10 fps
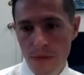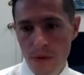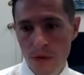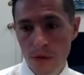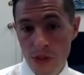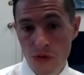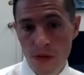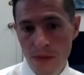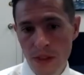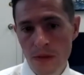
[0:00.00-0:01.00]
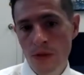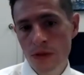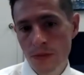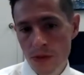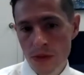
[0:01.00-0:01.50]
early treatment in
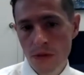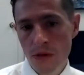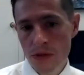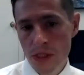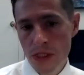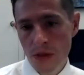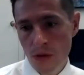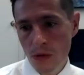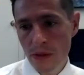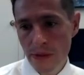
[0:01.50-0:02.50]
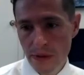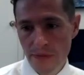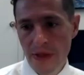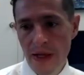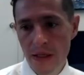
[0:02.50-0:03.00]
multiple sclerosis, and the corollary
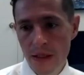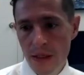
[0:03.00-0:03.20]
of that